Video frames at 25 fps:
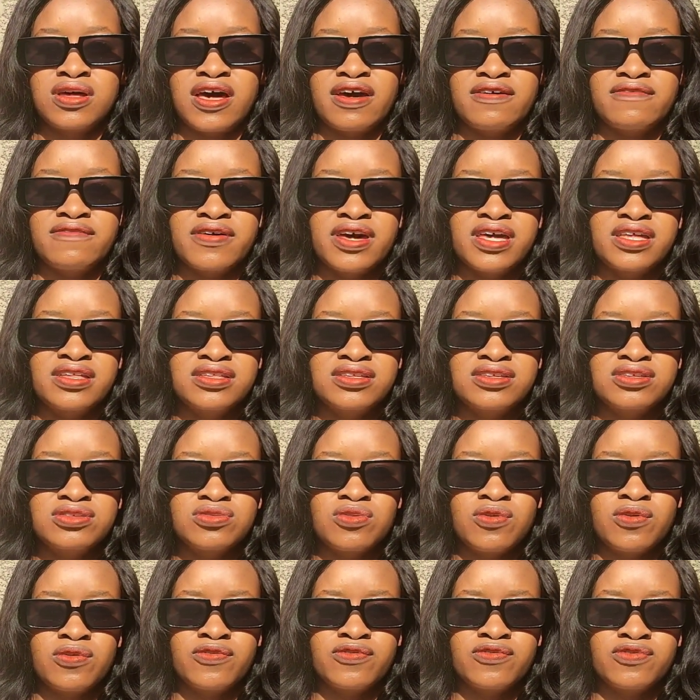I find this
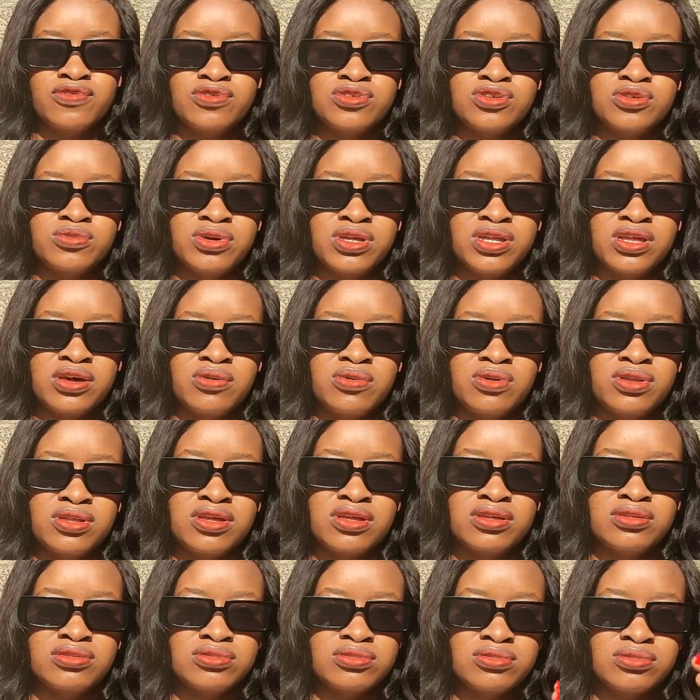confusing. When I
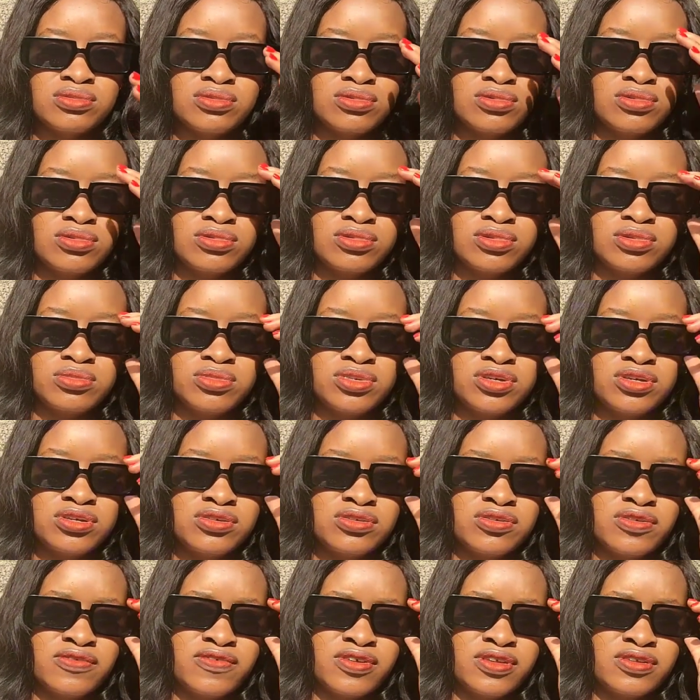wanted to go to the
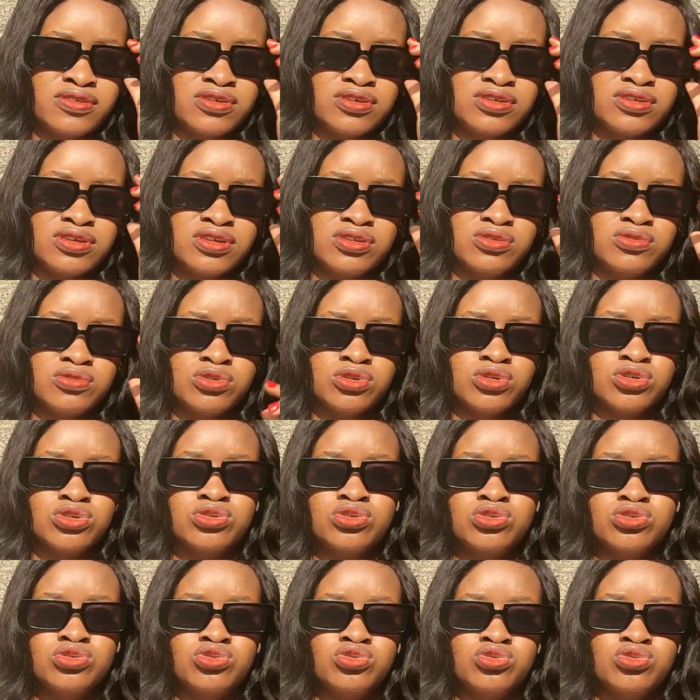Ministry of Education, it was
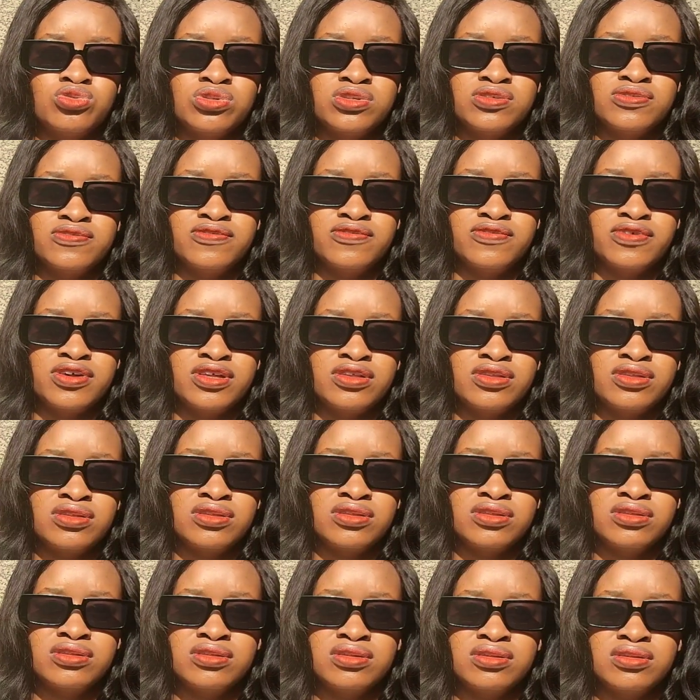showing two different
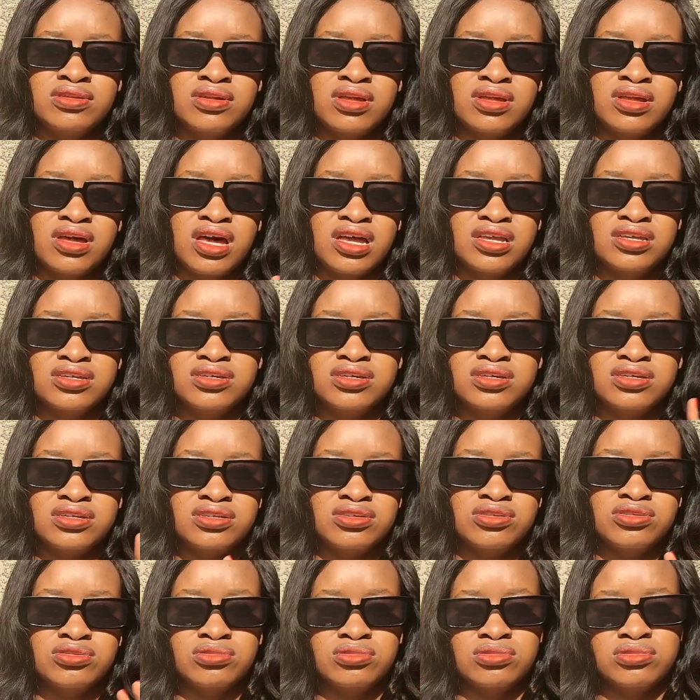
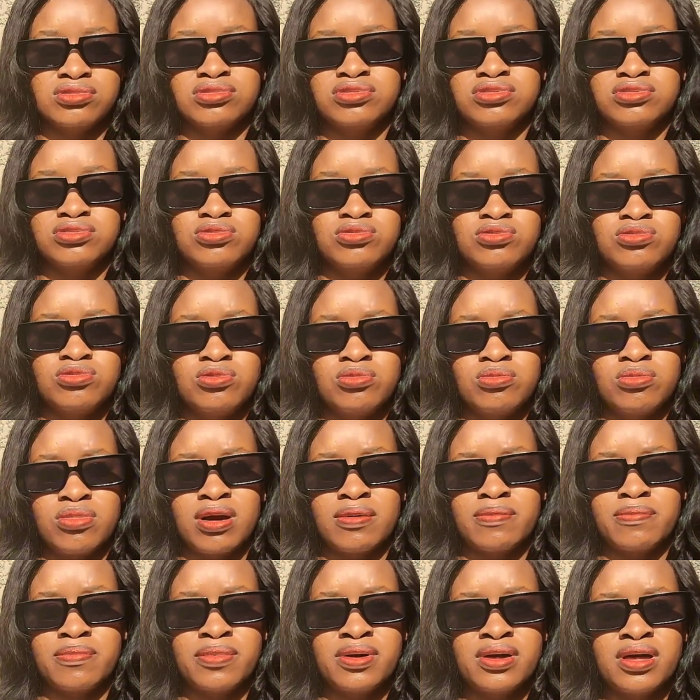addresses on the Google
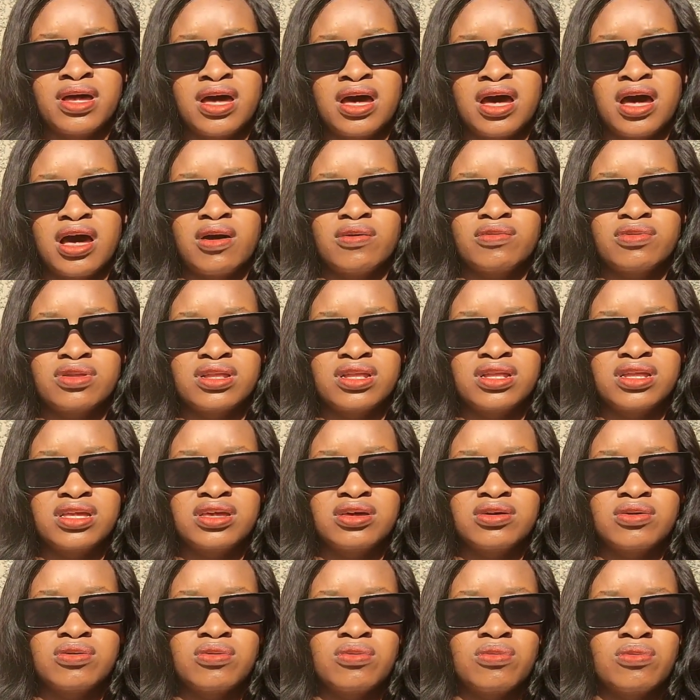map. I would
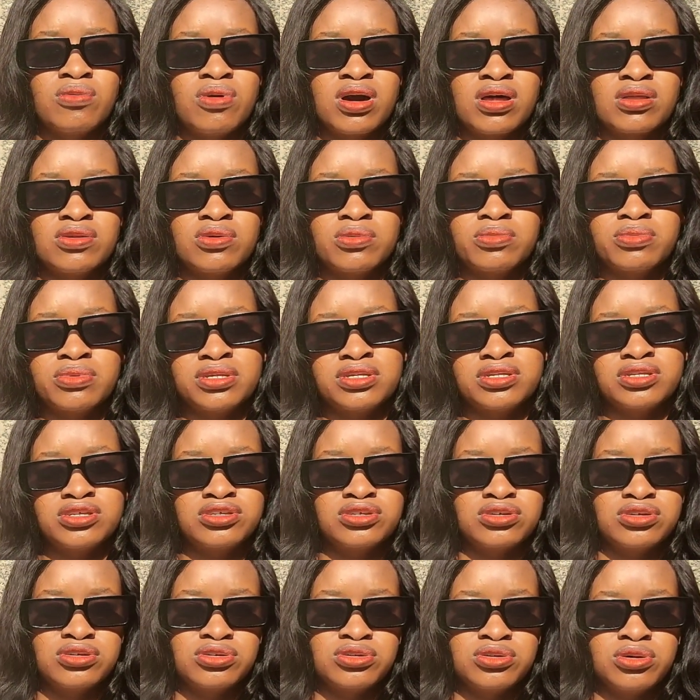link one up in the
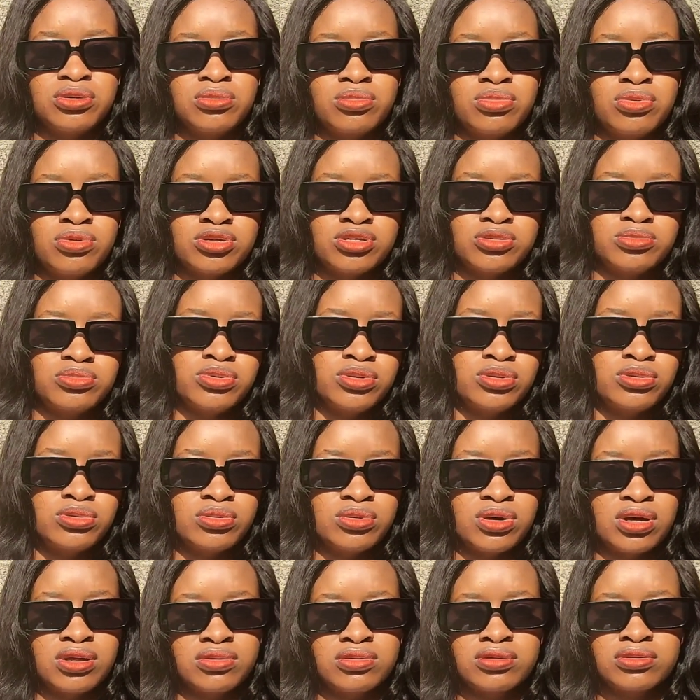description box
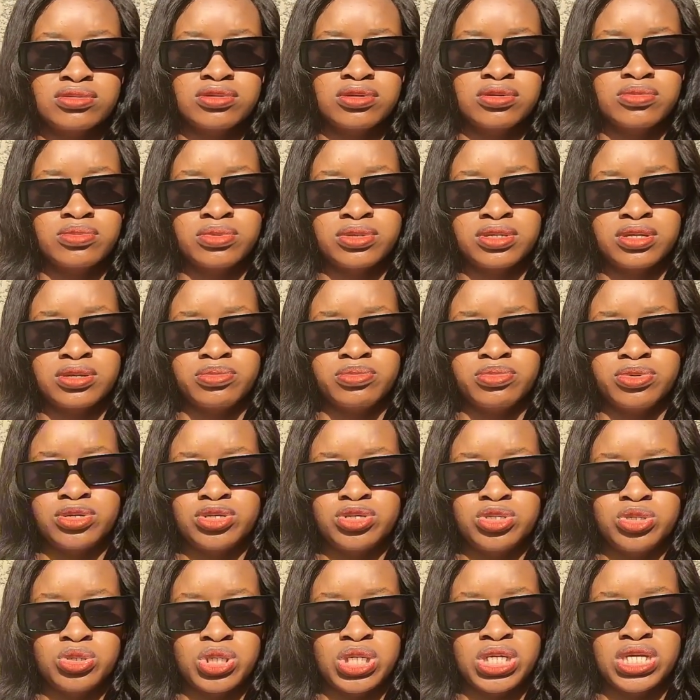below and also put a
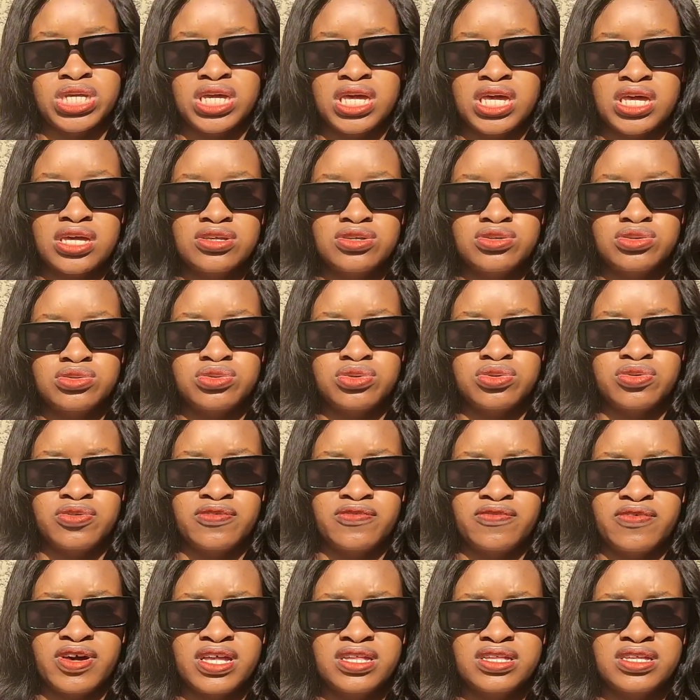picture here so
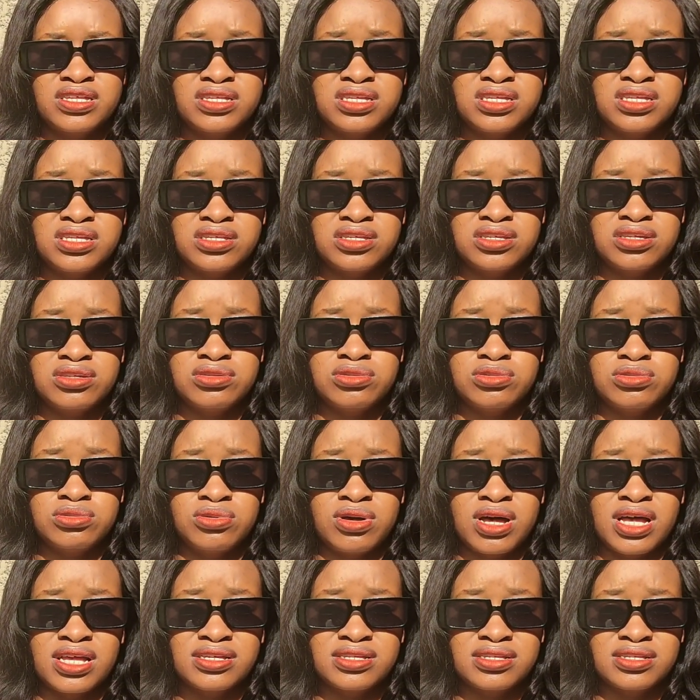you find it easy
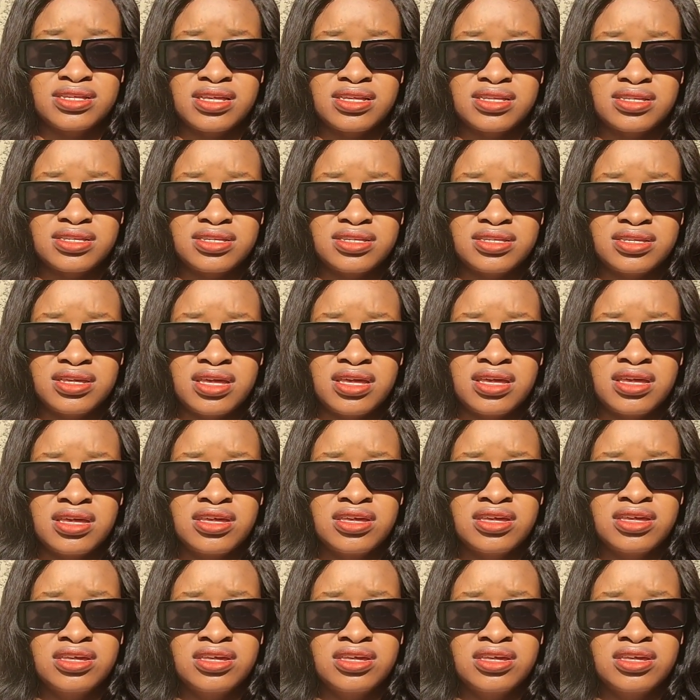to access there.